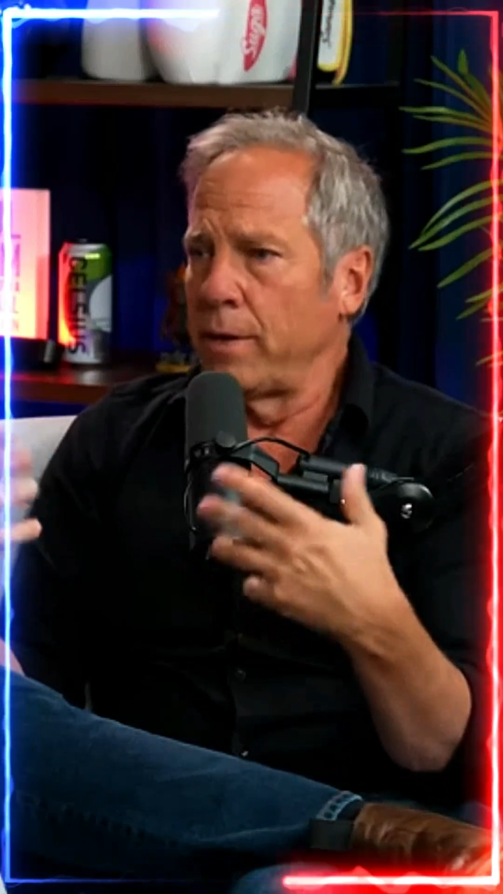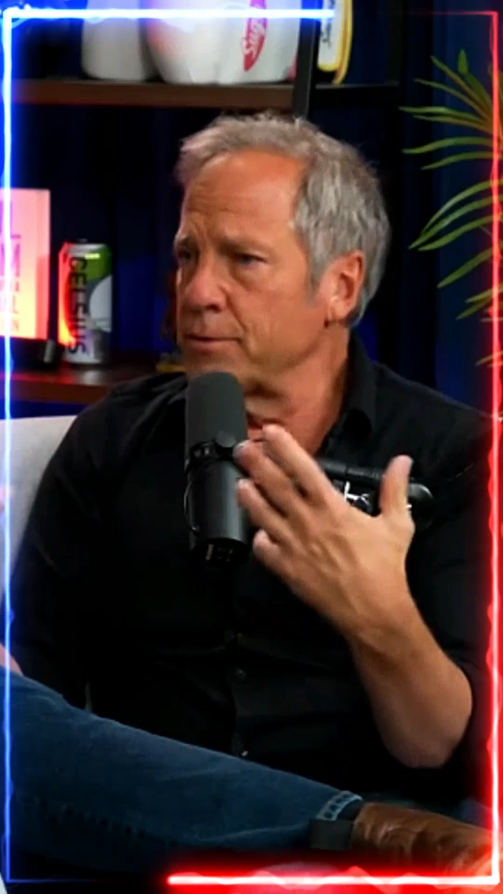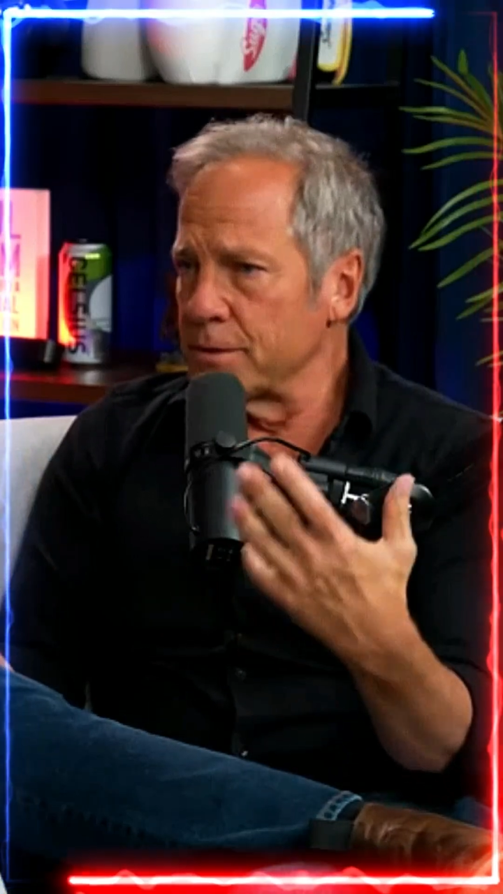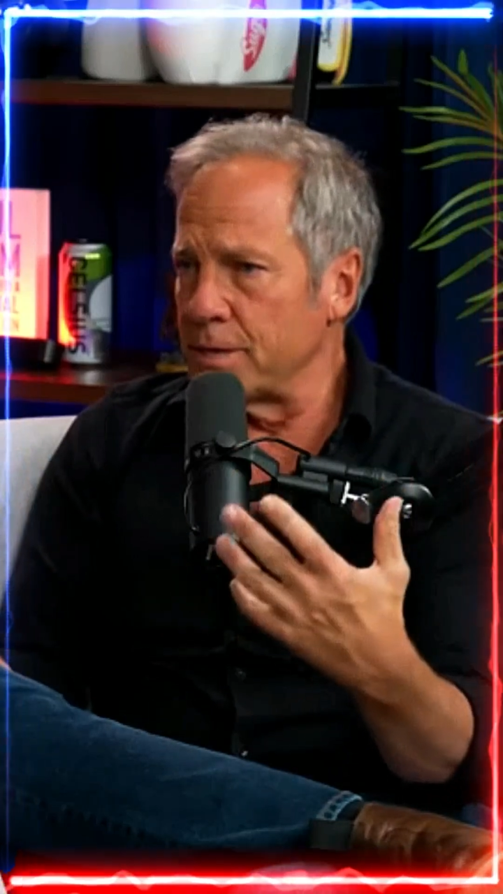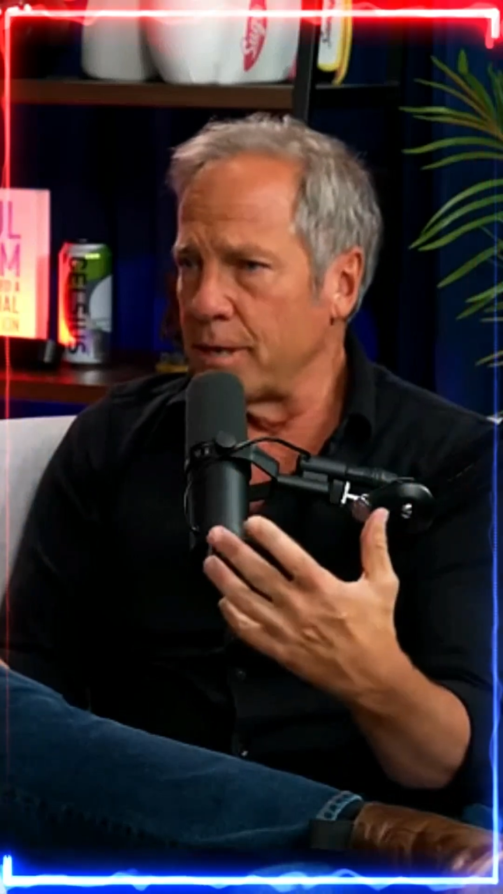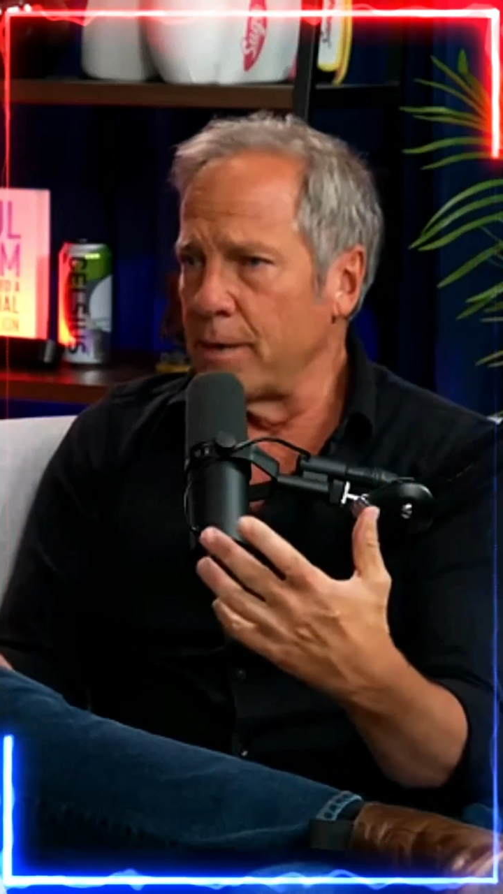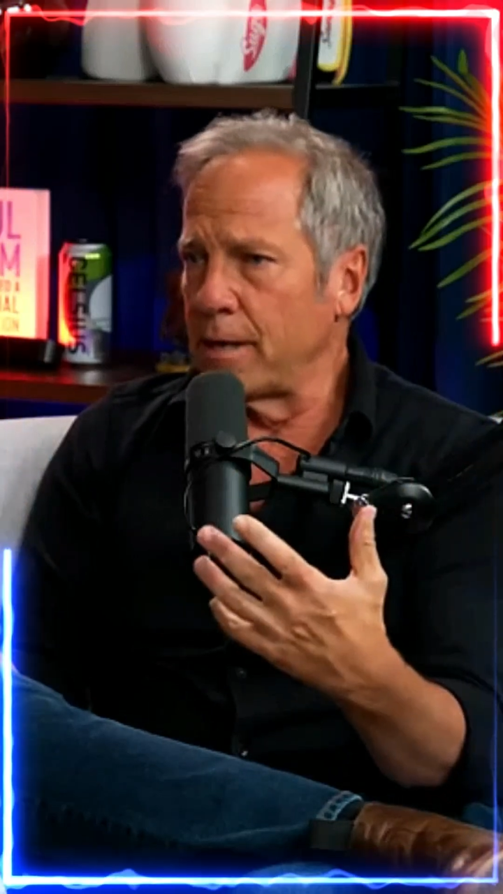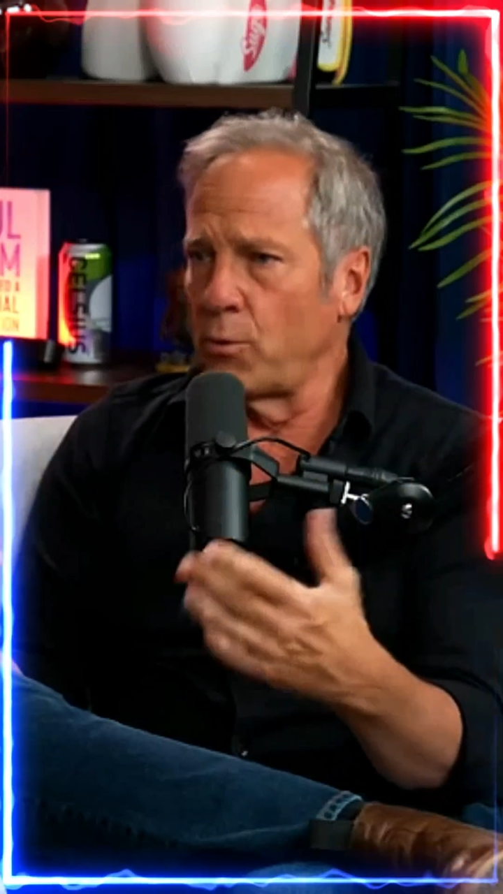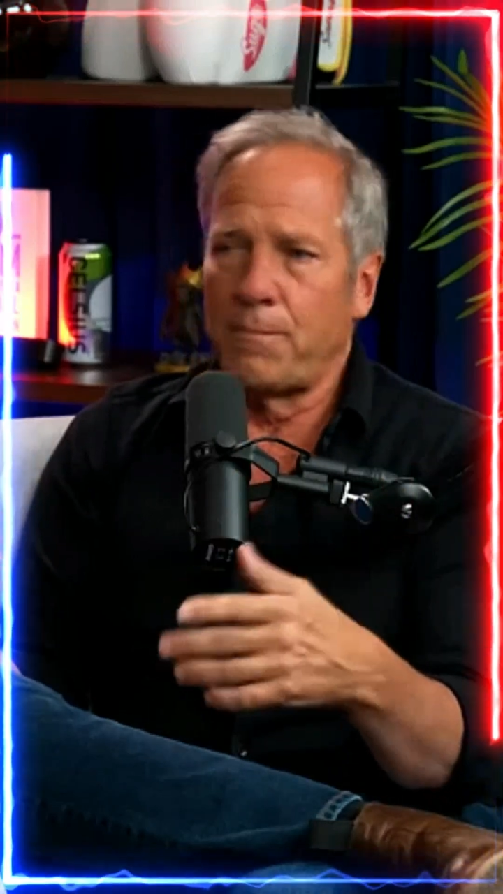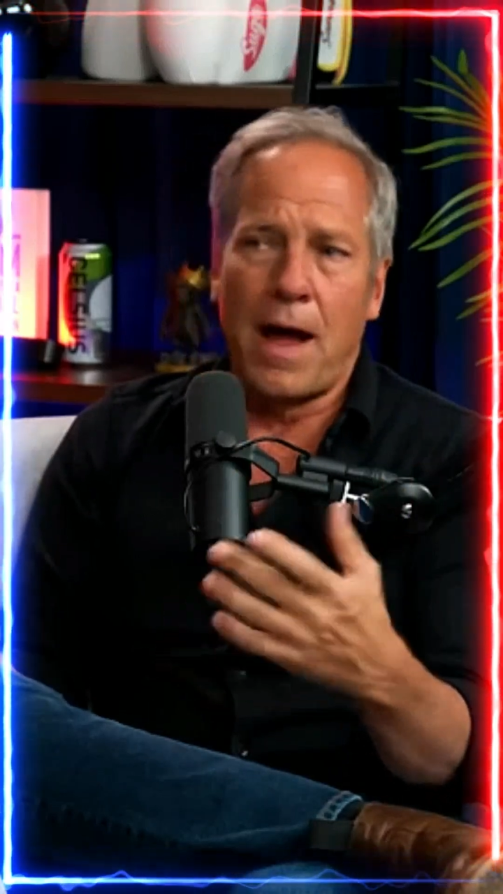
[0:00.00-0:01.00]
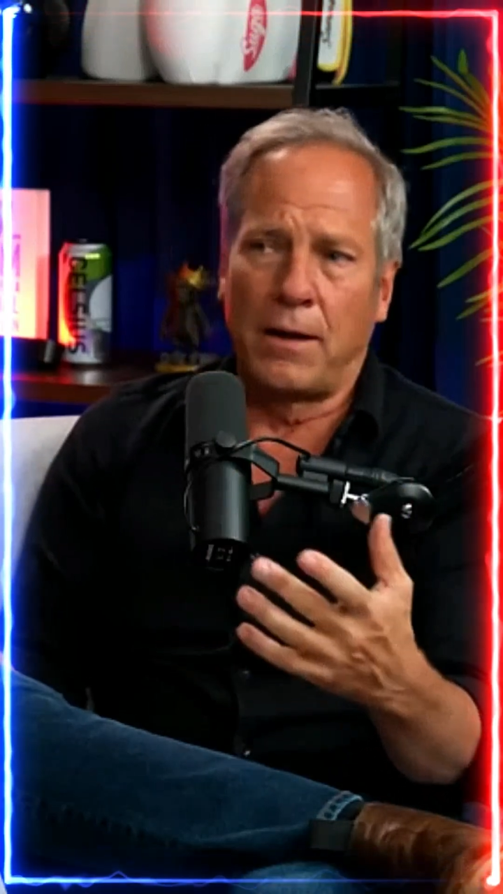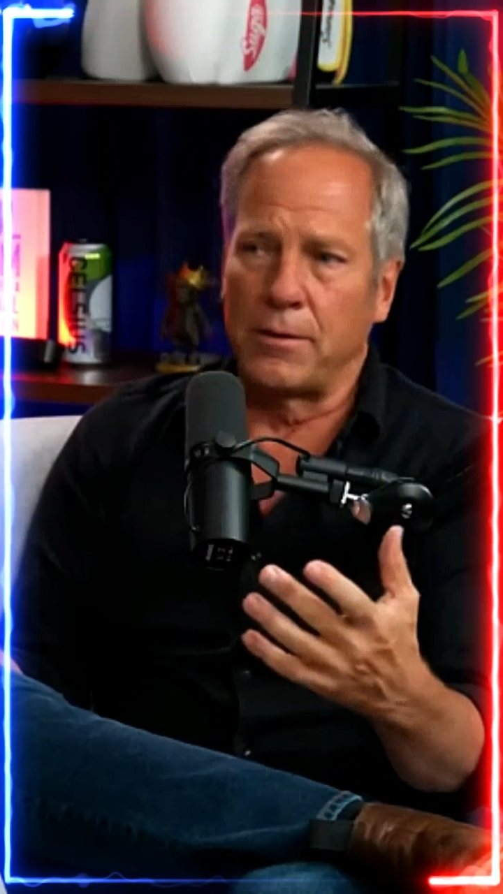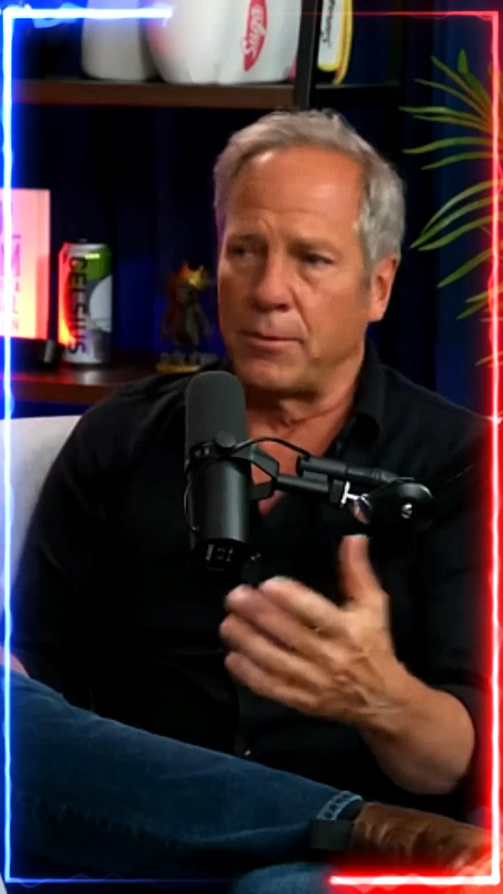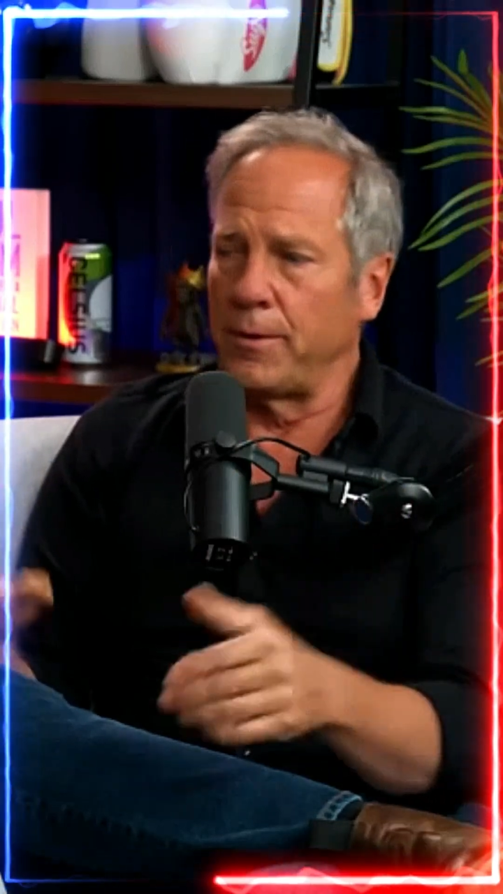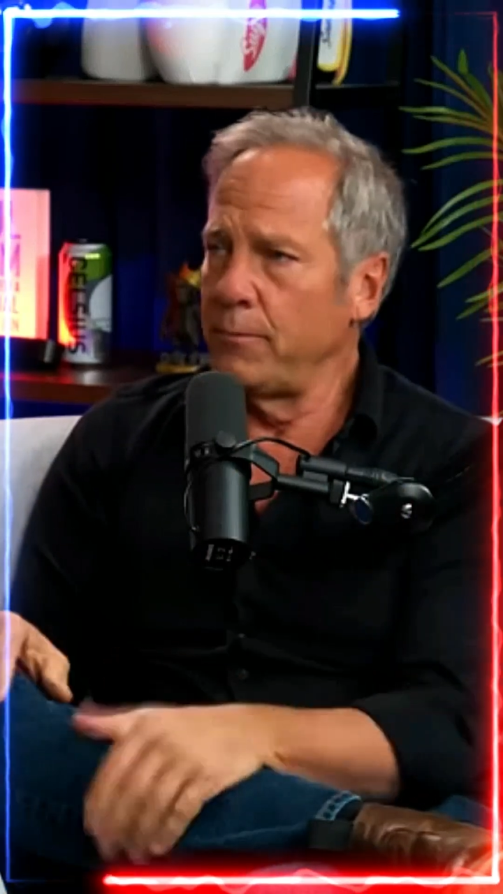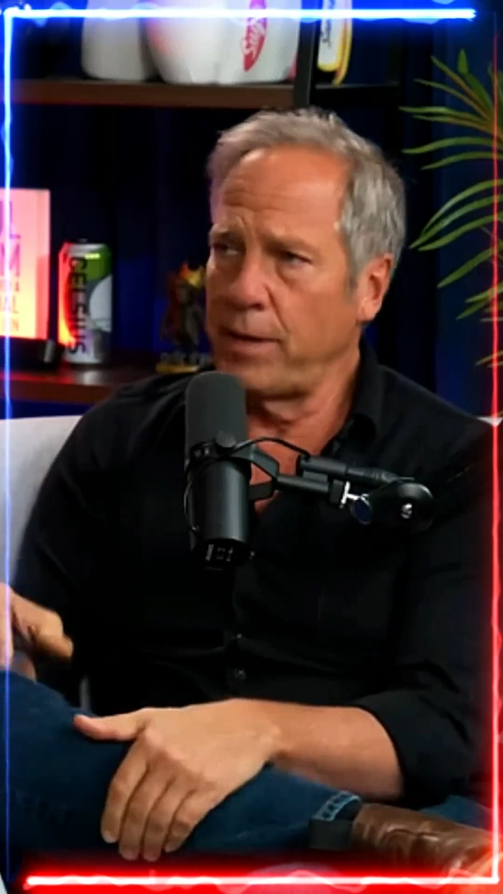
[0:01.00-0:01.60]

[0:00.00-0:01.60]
interesting, make it more palatable.